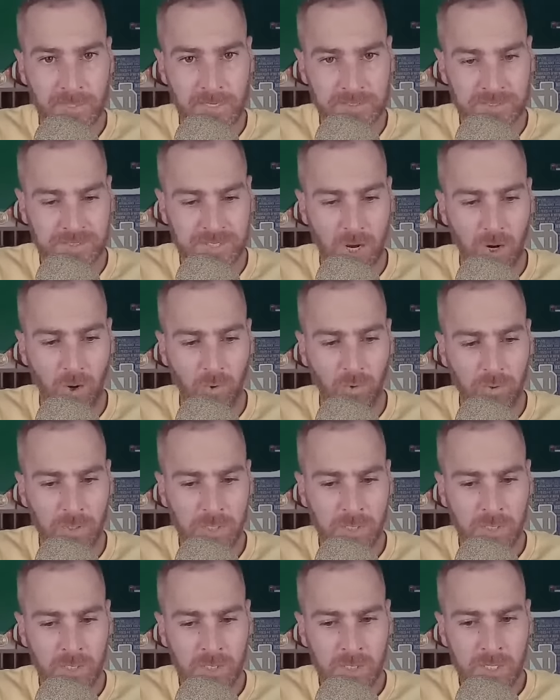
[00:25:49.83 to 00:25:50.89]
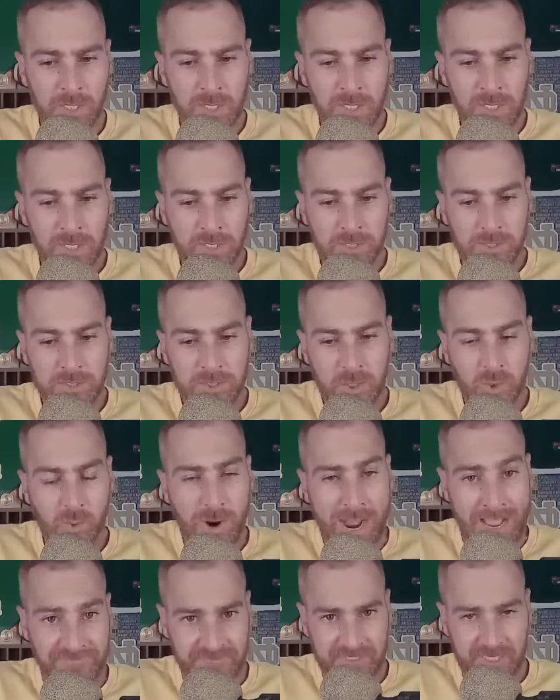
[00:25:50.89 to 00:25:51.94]
So you
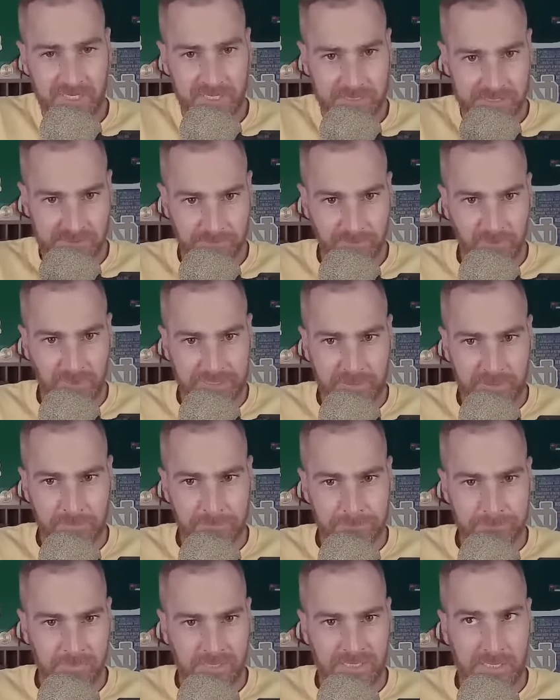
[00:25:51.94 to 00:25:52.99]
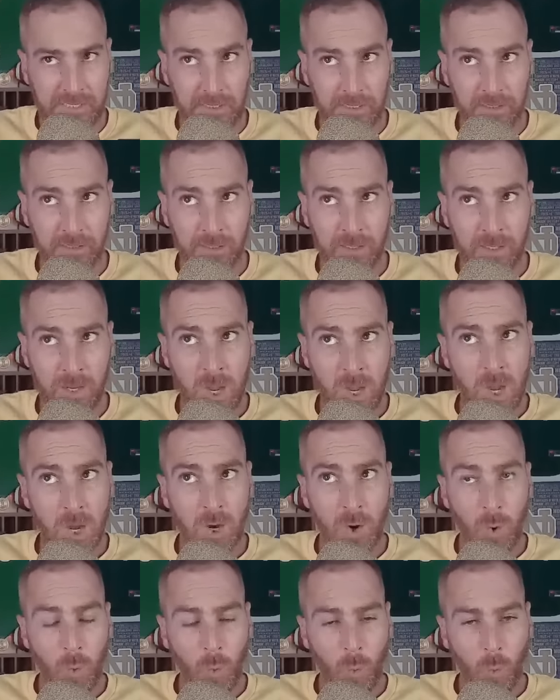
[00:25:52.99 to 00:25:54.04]
have to explain to me
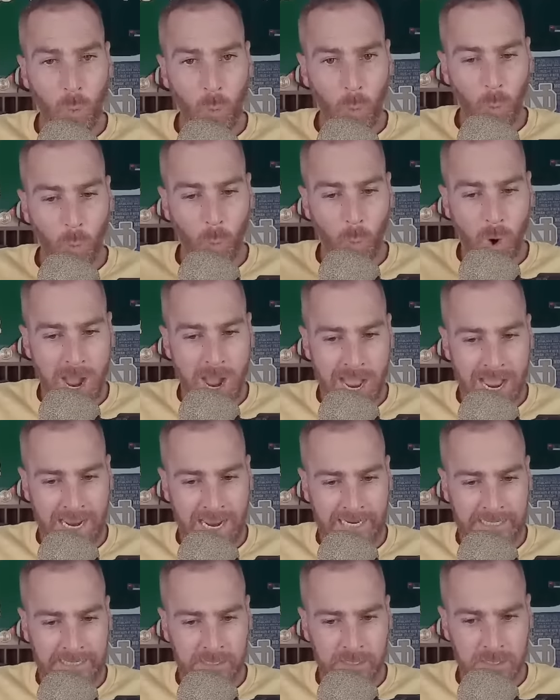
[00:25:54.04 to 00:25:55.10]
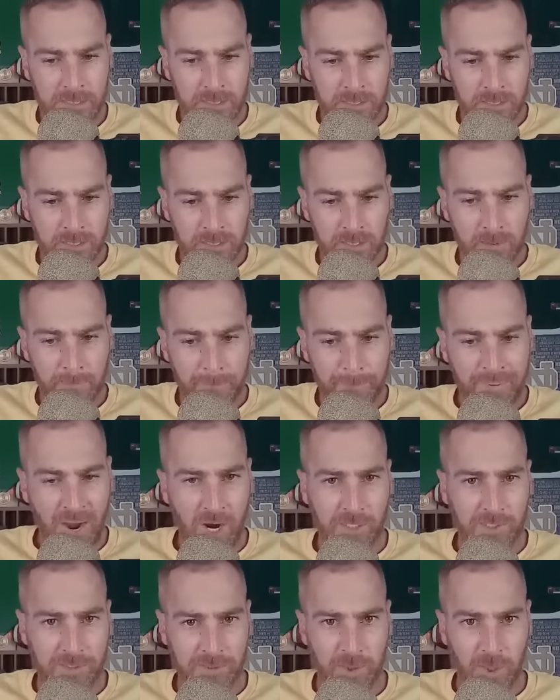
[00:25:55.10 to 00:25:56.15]
why
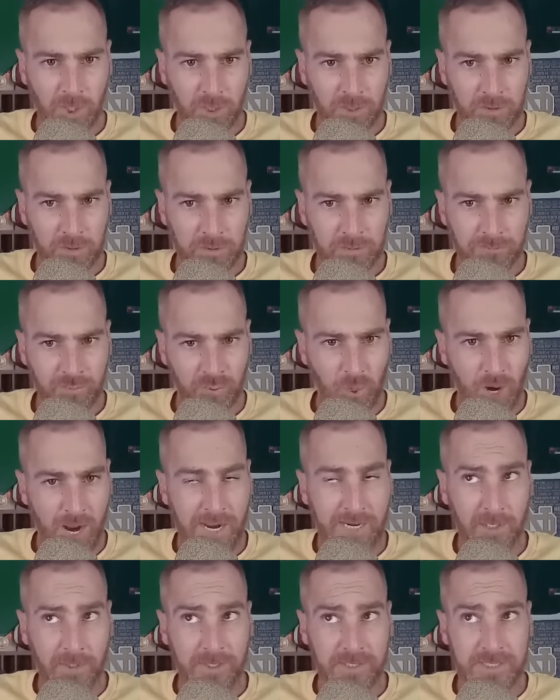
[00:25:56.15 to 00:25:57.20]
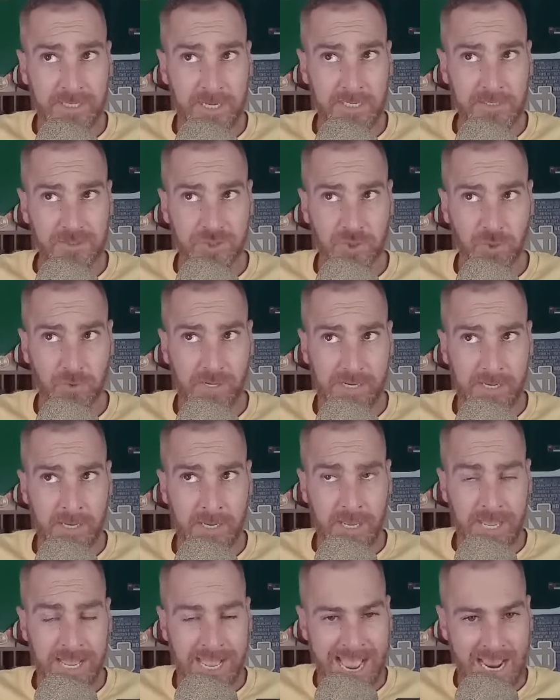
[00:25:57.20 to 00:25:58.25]
Buchner, prior to the injury,
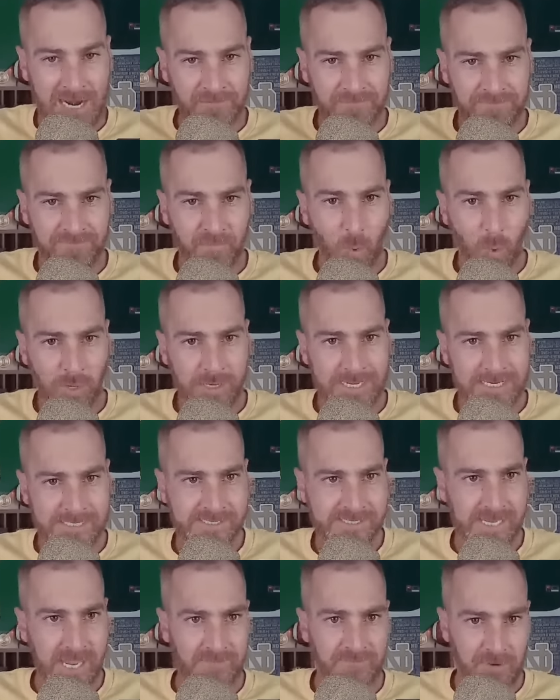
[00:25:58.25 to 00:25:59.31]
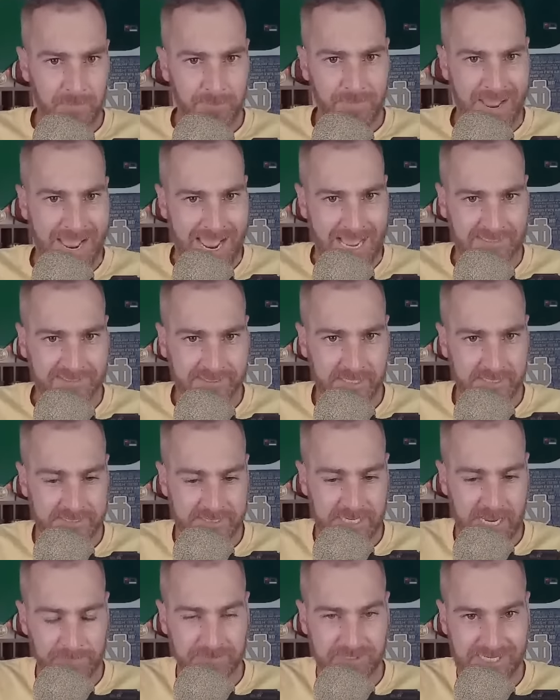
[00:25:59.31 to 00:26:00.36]
had 47 pass
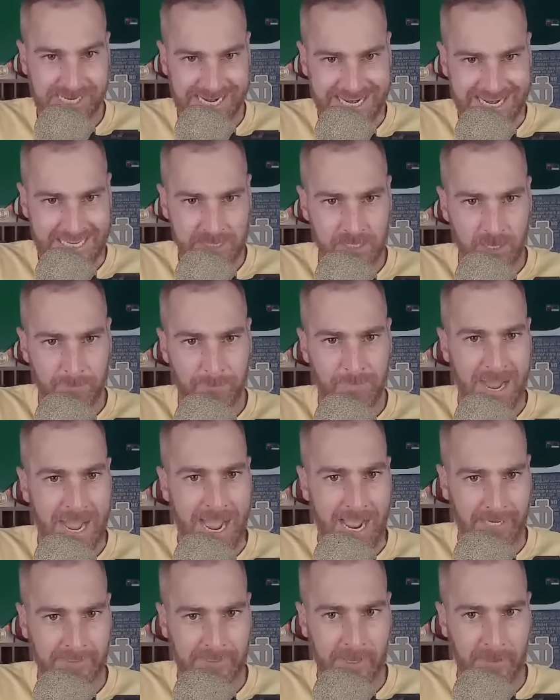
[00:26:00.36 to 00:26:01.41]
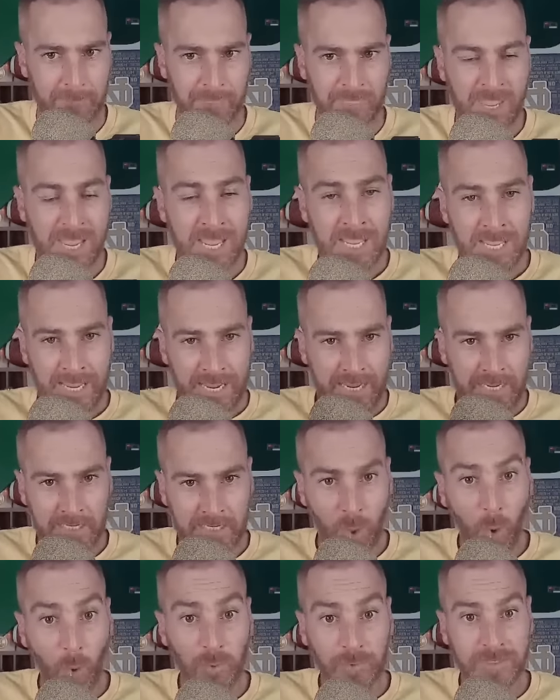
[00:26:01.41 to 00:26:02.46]
attempts in the pocket
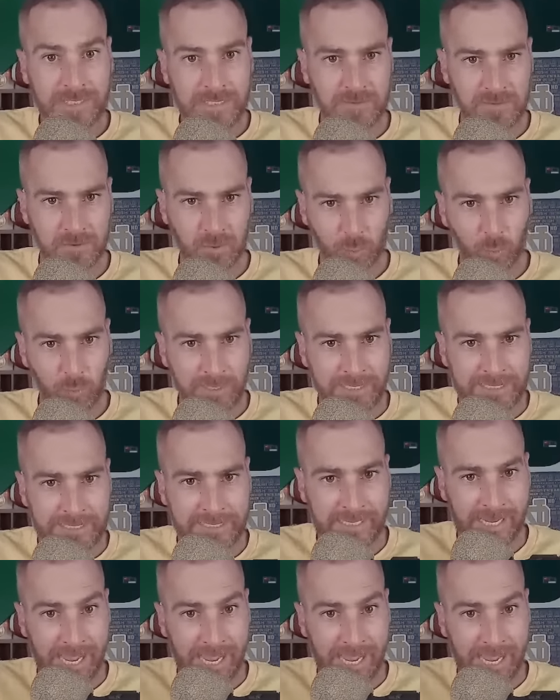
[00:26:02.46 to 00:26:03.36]
and only 3